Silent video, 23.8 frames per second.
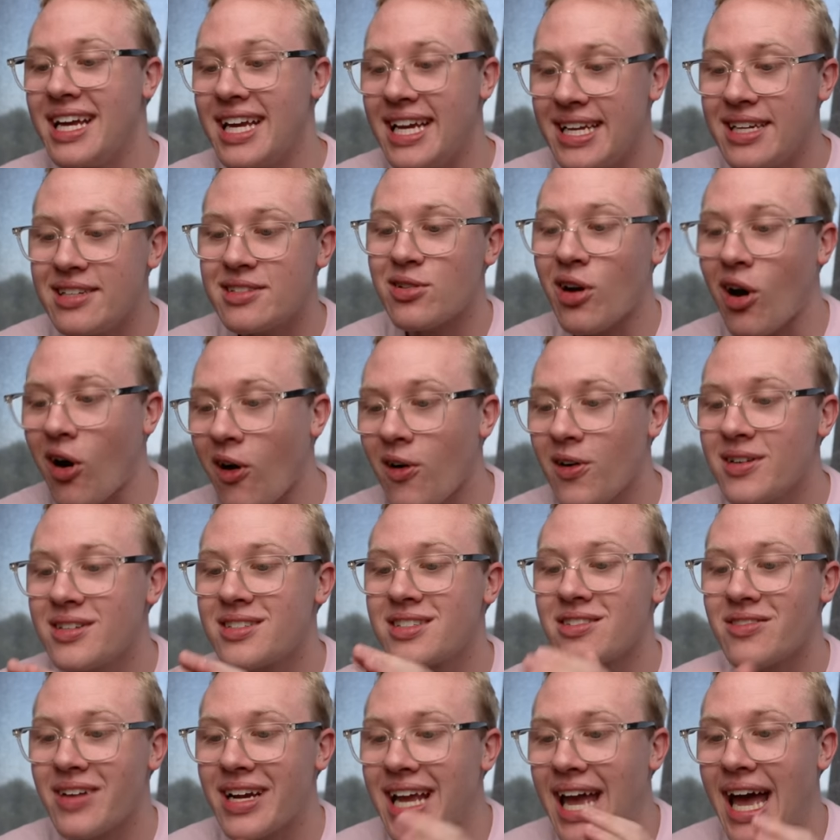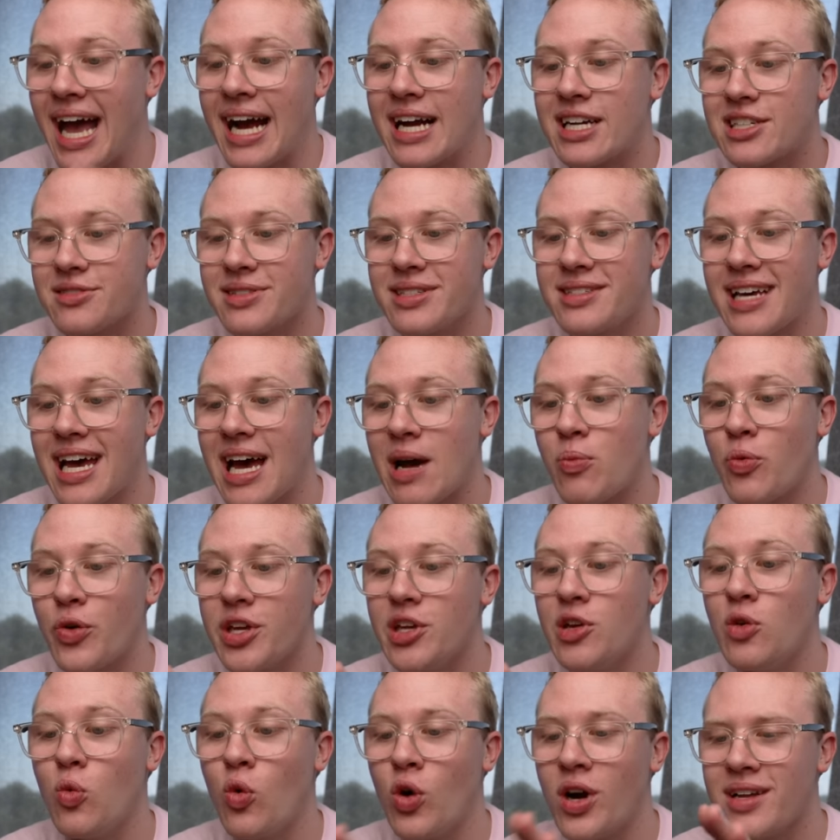it is hard to like actually tap what
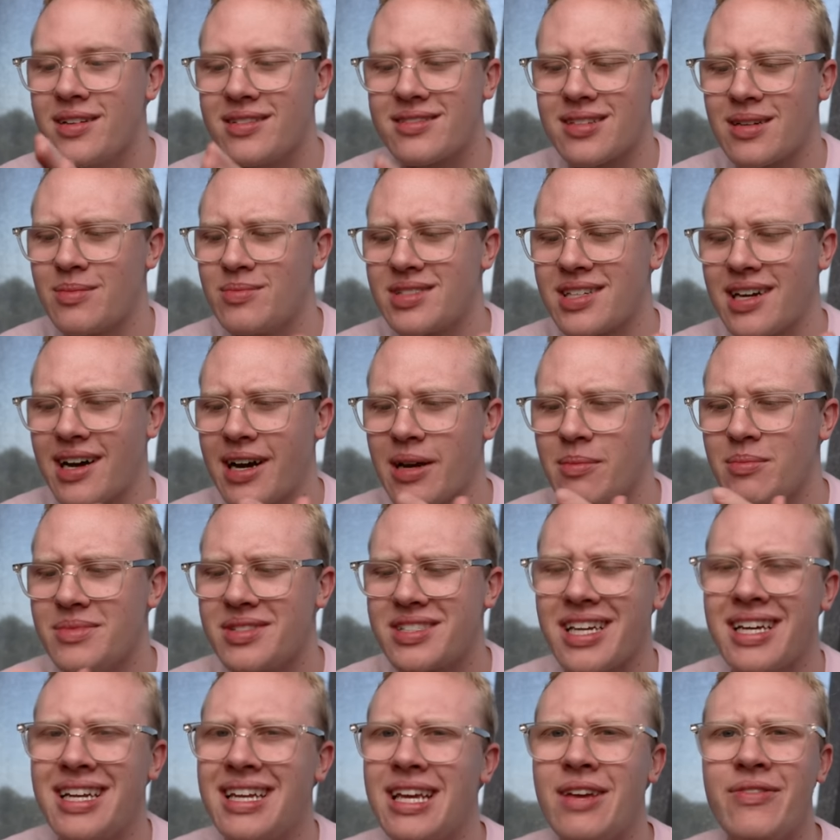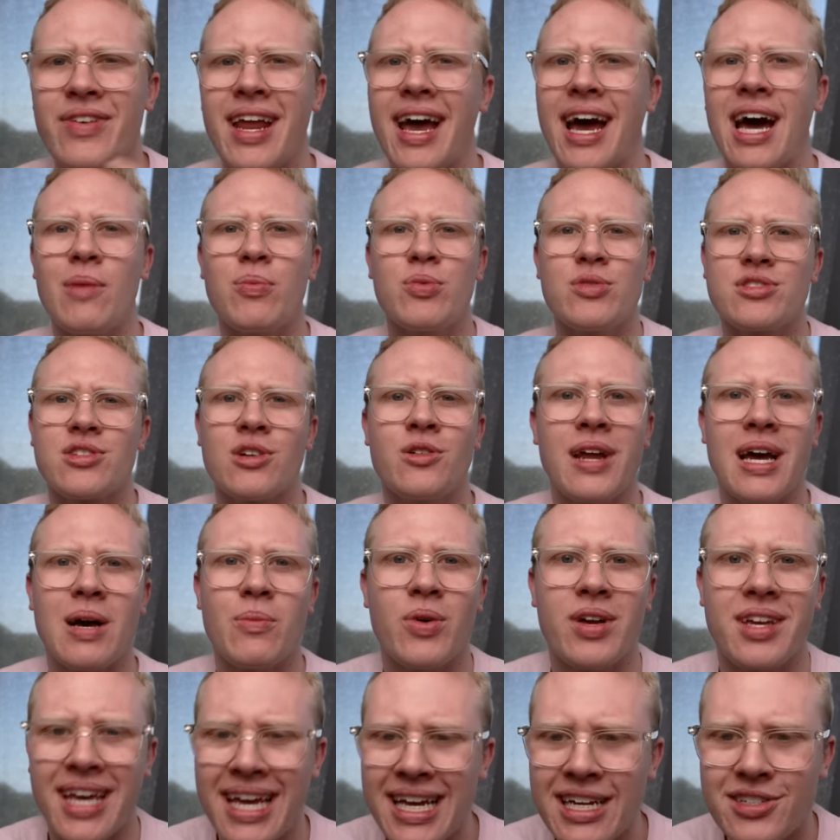you want it sometimes. And even Apple's own
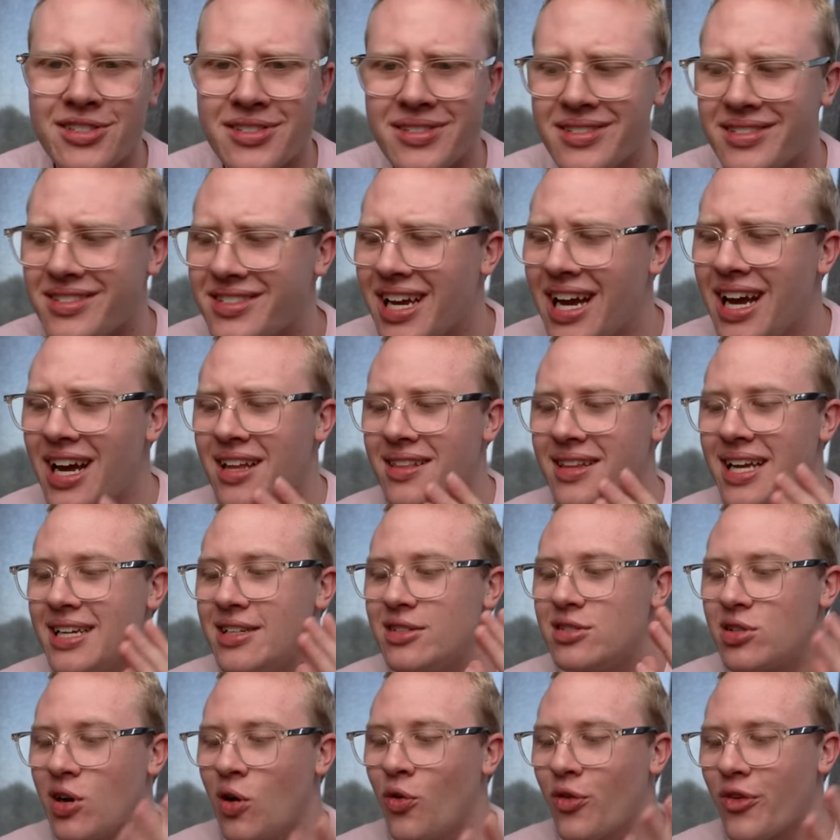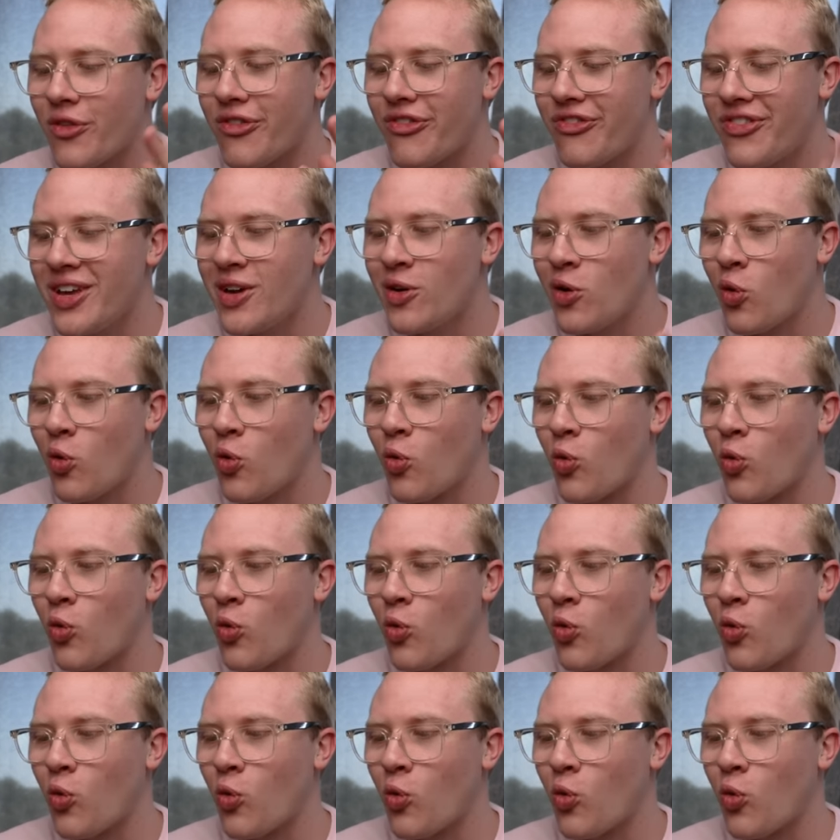applications, they don't feel